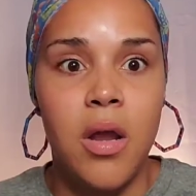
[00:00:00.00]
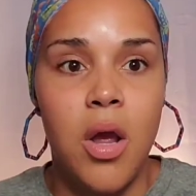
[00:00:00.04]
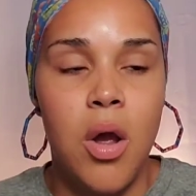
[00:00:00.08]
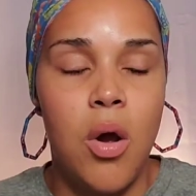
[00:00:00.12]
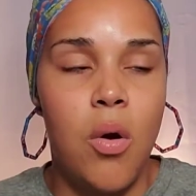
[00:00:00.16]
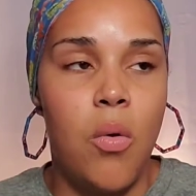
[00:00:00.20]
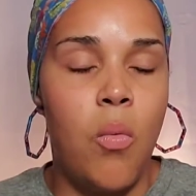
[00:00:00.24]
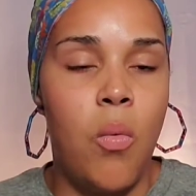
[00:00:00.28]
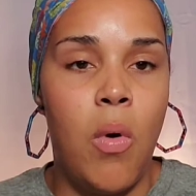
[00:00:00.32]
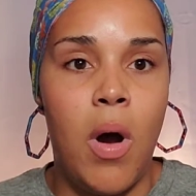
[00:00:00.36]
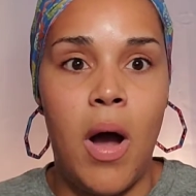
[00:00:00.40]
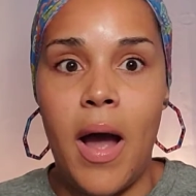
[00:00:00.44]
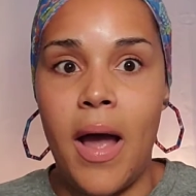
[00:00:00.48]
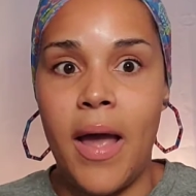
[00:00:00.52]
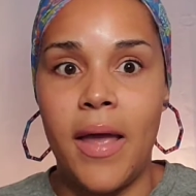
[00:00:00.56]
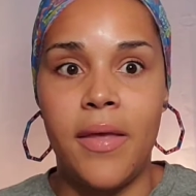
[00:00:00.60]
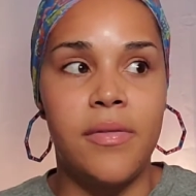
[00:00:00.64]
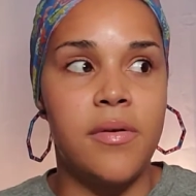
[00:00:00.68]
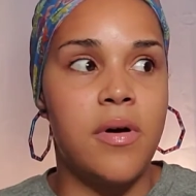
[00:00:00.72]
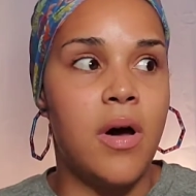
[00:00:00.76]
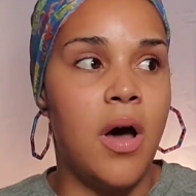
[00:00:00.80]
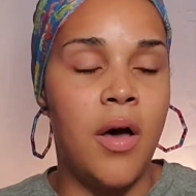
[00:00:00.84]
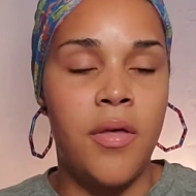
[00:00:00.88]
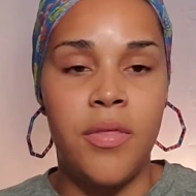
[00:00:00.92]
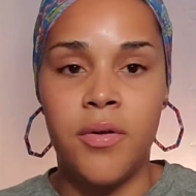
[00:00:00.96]
why
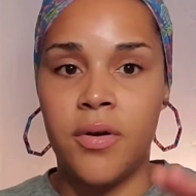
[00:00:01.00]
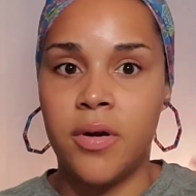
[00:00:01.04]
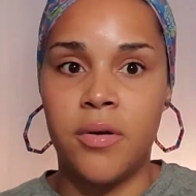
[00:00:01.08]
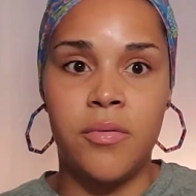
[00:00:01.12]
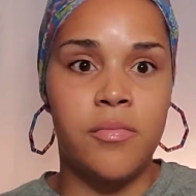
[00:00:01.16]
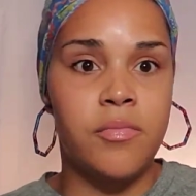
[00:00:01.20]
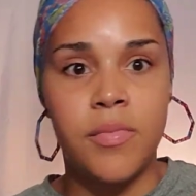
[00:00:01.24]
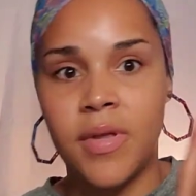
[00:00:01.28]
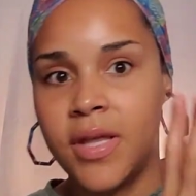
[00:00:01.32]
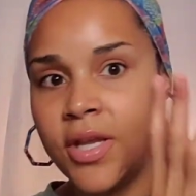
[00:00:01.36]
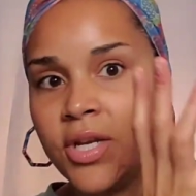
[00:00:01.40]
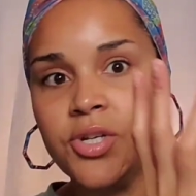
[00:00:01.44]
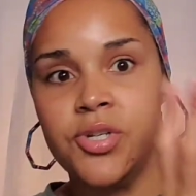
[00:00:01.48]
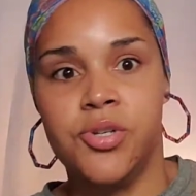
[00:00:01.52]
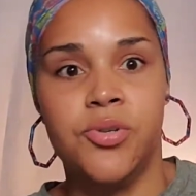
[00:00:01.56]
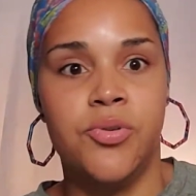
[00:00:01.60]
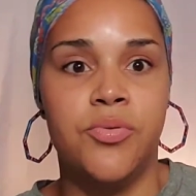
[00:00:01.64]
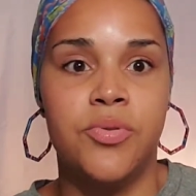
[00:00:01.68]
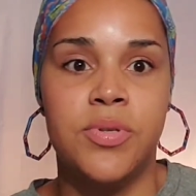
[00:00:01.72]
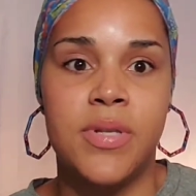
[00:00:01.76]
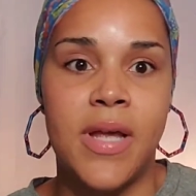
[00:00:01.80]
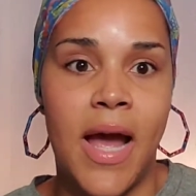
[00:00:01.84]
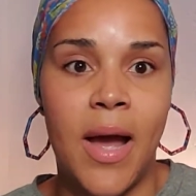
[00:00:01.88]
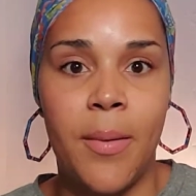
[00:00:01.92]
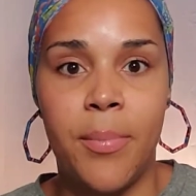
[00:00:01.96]
other issues
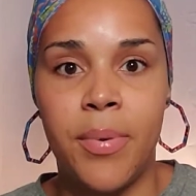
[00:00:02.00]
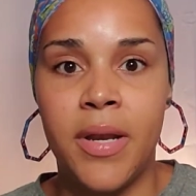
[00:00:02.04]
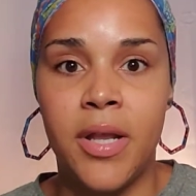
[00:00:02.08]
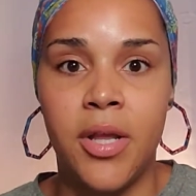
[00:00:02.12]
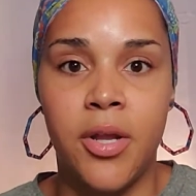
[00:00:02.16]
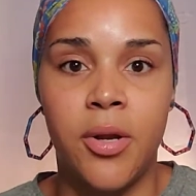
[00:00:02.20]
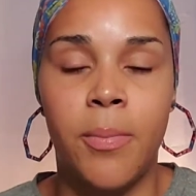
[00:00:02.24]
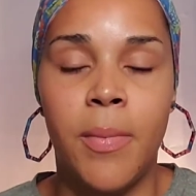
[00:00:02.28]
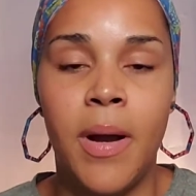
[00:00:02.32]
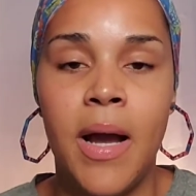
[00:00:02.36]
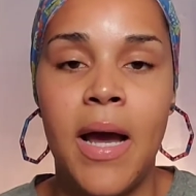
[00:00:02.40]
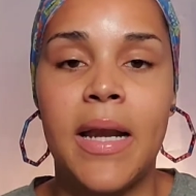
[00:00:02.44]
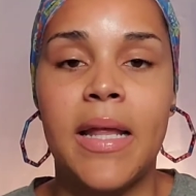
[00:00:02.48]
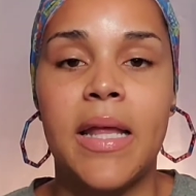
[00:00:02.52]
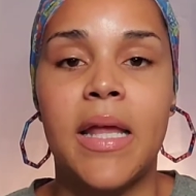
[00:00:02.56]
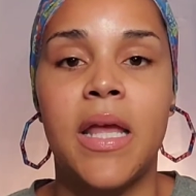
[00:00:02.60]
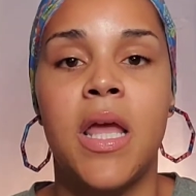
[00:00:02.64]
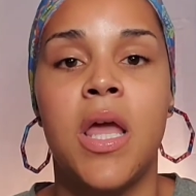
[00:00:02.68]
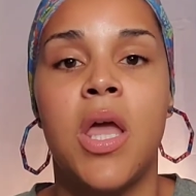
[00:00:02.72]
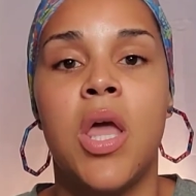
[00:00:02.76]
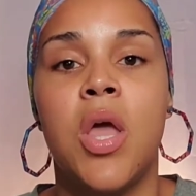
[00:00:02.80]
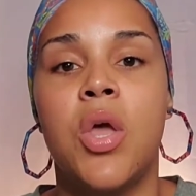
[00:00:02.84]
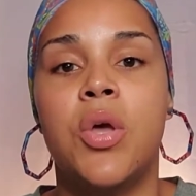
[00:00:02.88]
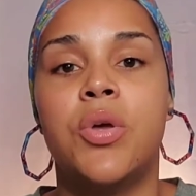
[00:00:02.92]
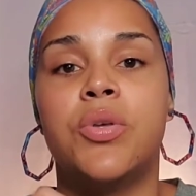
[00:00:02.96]
happen in your body.
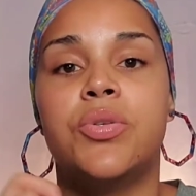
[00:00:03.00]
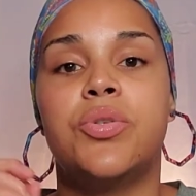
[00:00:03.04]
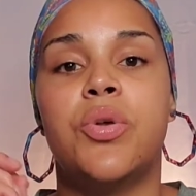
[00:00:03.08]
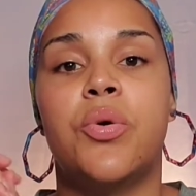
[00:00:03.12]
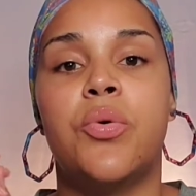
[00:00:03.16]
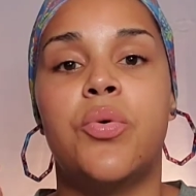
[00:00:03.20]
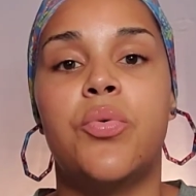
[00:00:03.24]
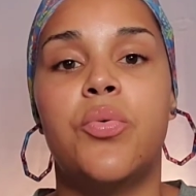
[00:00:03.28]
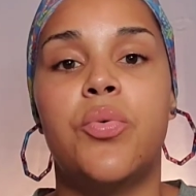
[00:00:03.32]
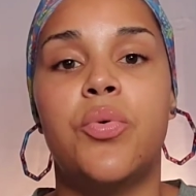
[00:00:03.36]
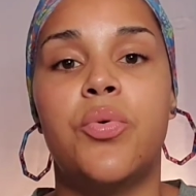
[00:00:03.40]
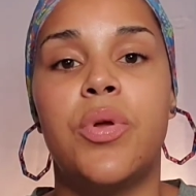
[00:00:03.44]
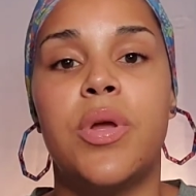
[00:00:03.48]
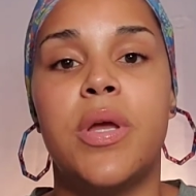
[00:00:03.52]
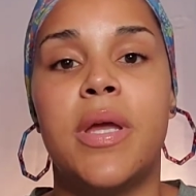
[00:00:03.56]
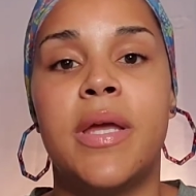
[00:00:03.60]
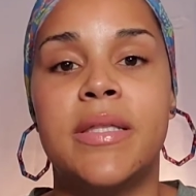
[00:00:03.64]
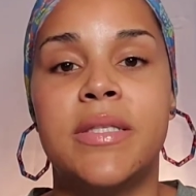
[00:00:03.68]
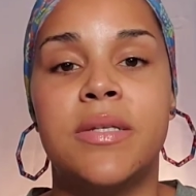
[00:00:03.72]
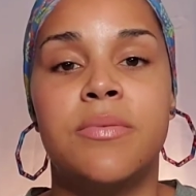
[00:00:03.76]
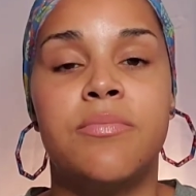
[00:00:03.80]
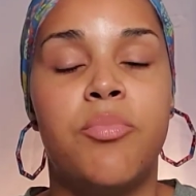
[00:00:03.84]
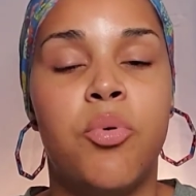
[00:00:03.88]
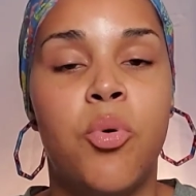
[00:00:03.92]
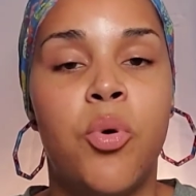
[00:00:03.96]
So it's
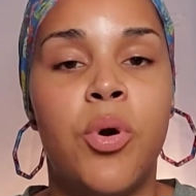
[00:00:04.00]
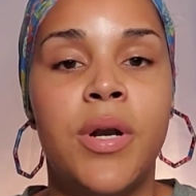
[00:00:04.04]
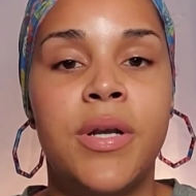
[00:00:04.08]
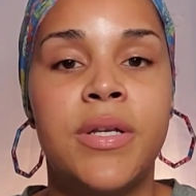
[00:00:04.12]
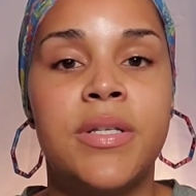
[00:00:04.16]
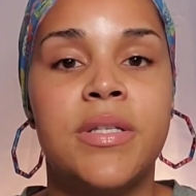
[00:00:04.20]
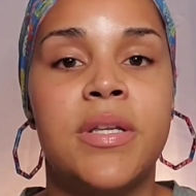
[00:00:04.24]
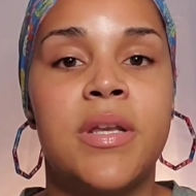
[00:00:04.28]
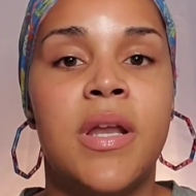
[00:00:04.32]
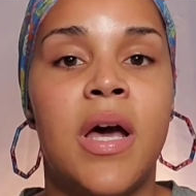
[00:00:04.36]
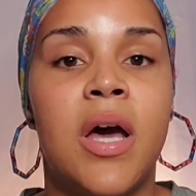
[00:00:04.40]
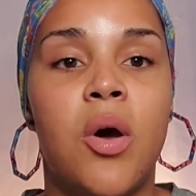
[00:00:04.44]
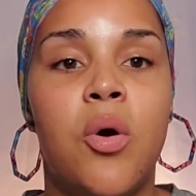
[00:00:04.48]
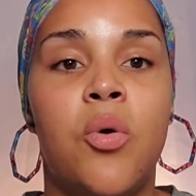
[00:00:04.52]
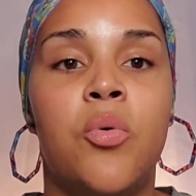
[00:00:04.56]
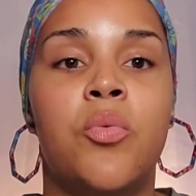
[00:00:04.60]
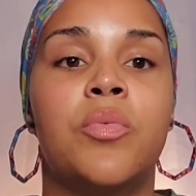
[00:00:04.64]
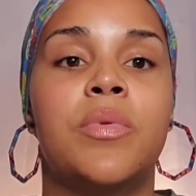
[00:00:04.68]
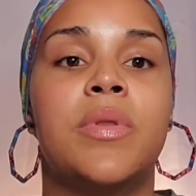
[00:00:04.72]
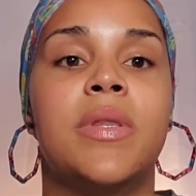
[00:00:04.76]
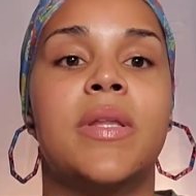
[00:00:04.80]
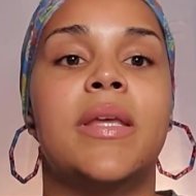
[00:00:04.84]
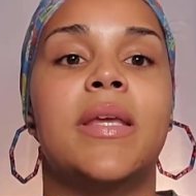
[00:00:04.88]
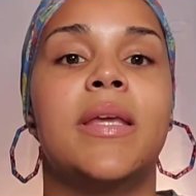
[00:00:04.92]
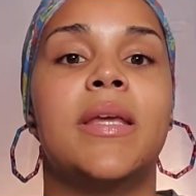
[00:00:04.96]
important to not
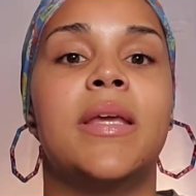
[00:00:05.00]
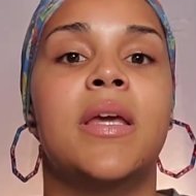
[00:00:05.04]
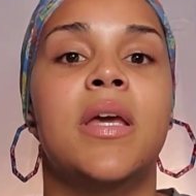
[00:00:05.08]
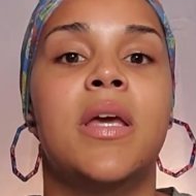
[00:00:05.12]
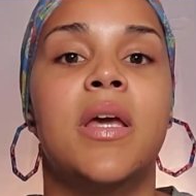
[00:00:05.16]
only